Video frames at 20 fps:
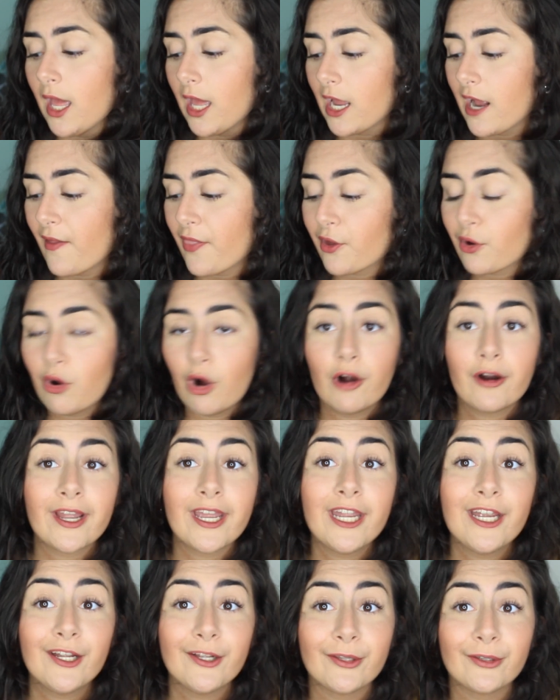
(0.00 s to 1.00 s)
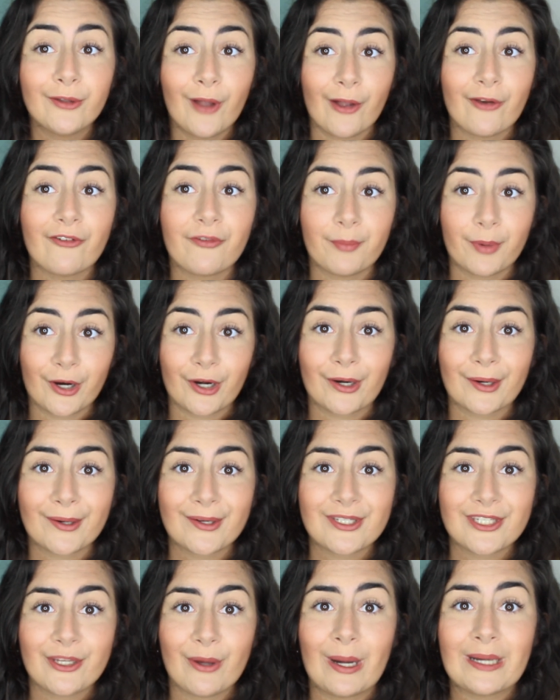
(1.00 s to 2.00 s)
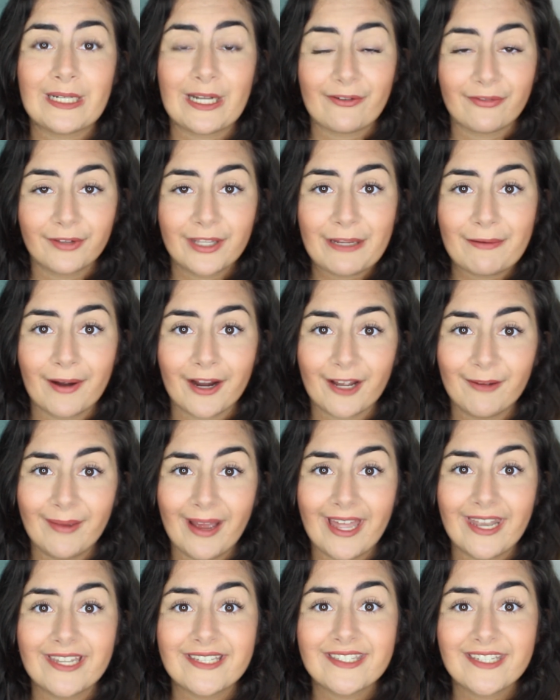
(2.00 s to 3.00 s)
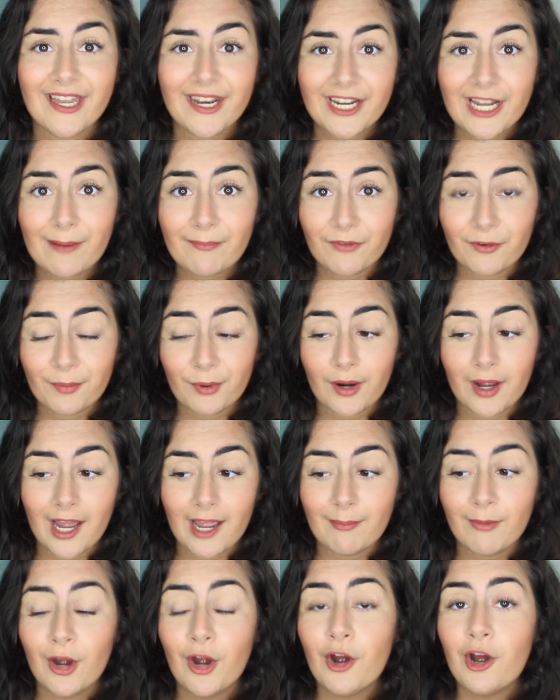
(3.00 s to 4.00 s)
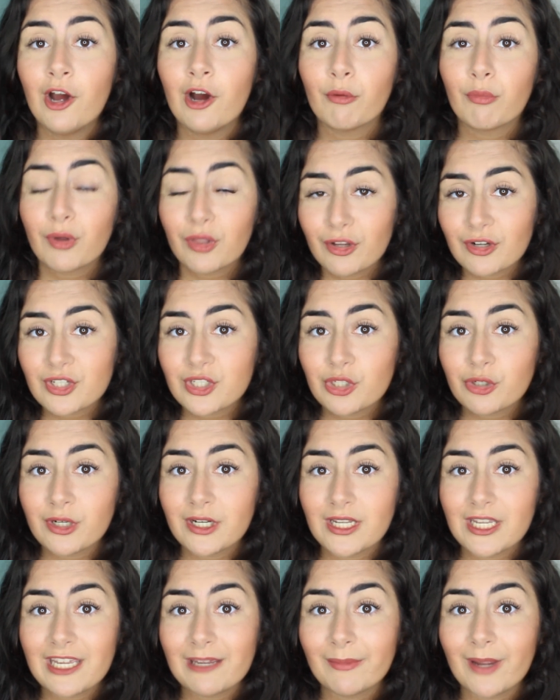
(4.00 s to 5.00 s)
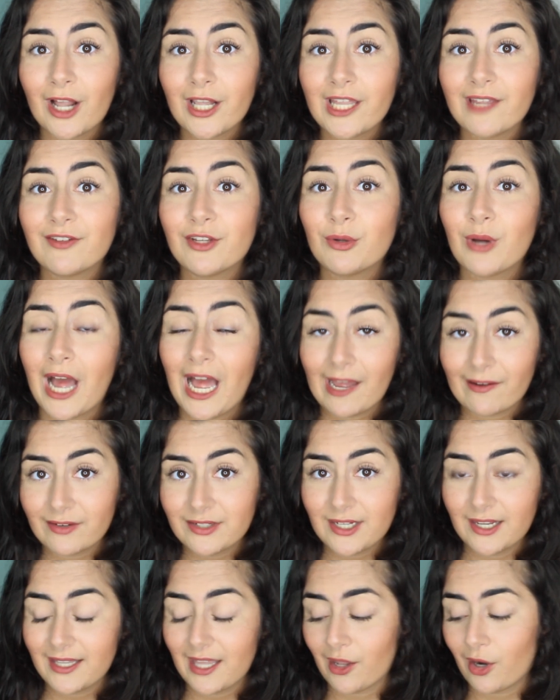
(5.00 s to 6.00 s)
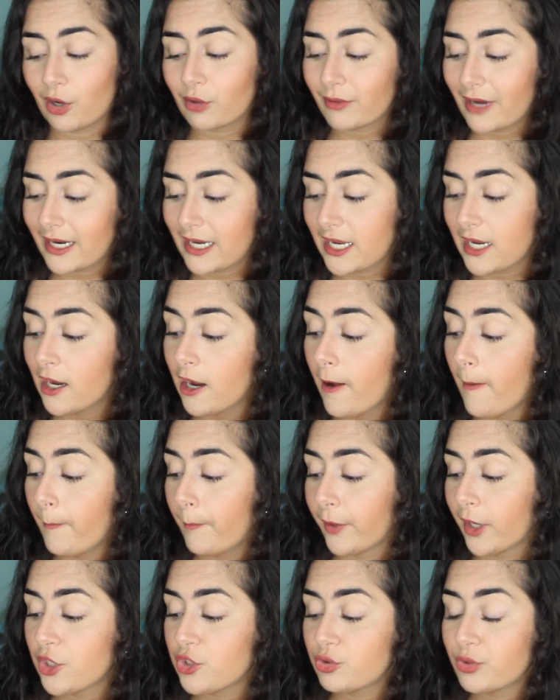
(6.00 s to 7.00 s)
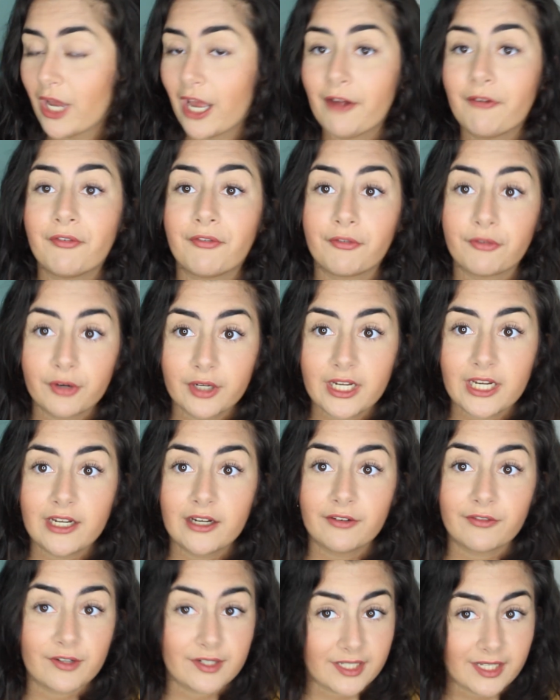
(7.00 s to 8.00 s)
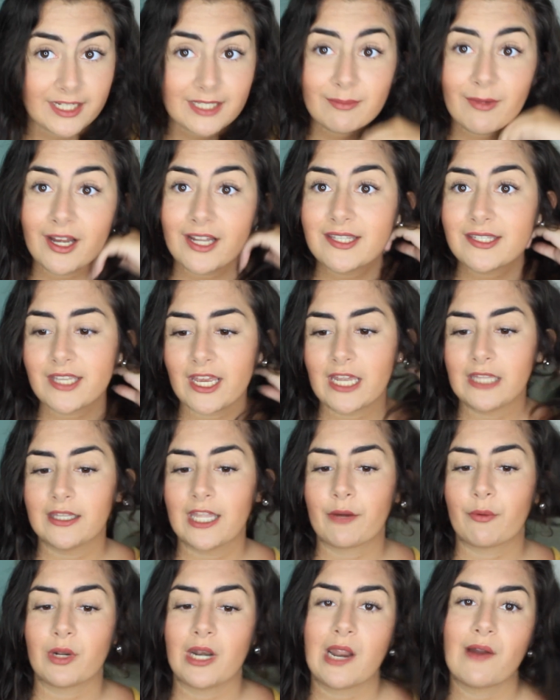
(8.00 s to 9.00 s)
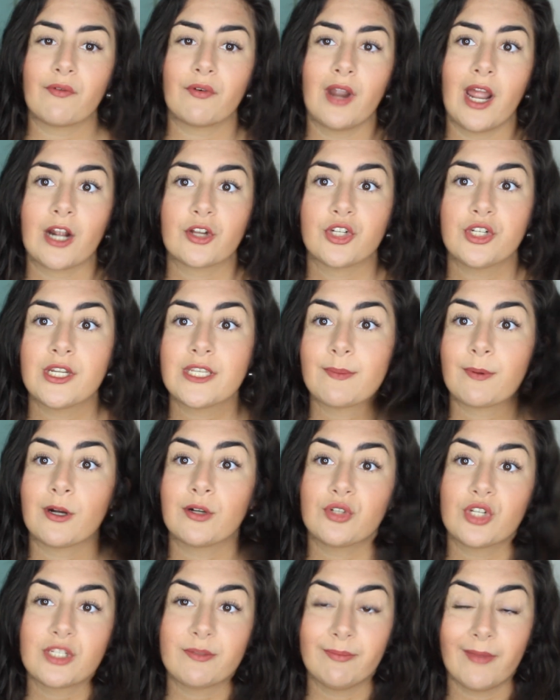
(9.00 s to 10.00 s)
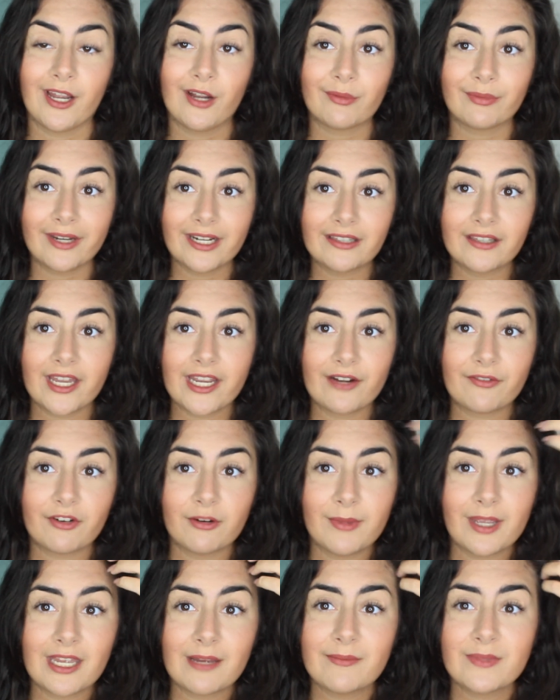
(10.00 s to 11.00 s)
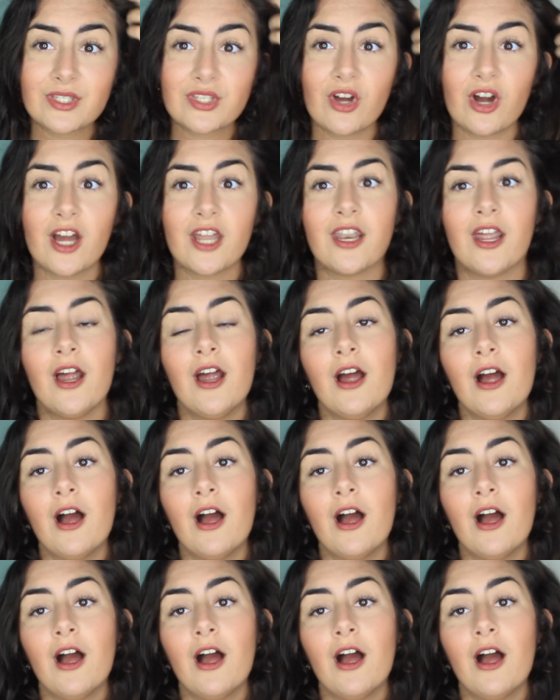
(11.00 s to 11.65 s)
and there are a lot of perks, so I definitely recommend signing up for Prime with your student email if you haven't done that already, because you get free for 6 months. And like whenever I actually just purchased my ring light from Amazon,